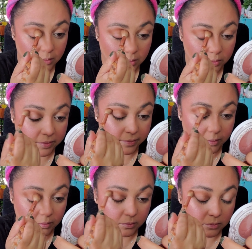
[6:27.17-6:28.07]
You know,
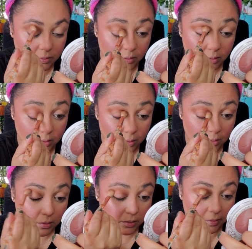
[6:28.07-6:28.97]

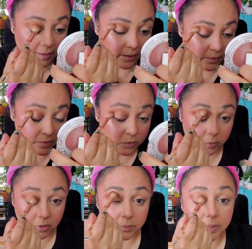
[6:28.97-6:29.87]
nothing out of this
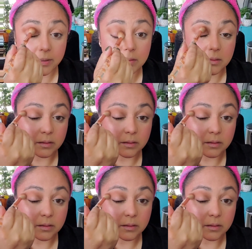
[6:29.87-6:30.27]
world, but